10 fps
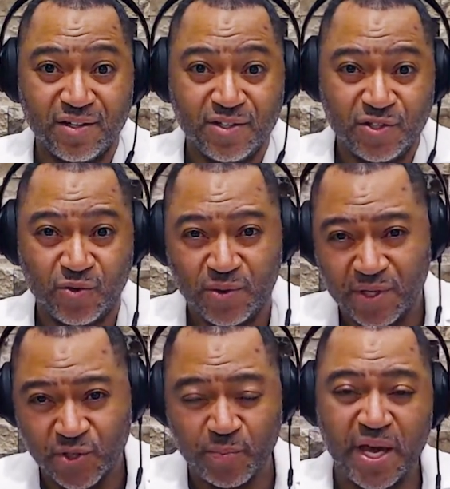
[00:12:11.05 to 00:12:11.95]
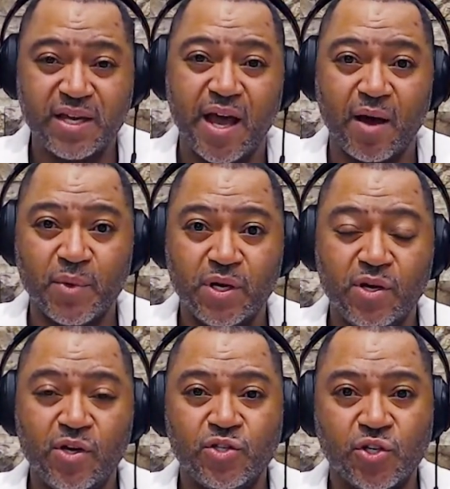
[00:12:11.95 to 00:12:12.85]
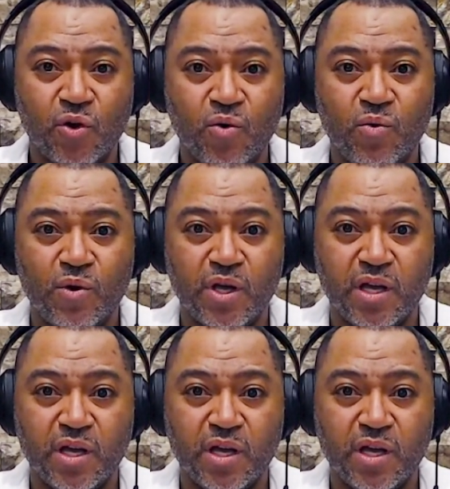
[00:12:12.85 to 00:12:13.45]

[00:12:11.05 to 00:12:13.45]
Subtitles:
So there's a pay gap. So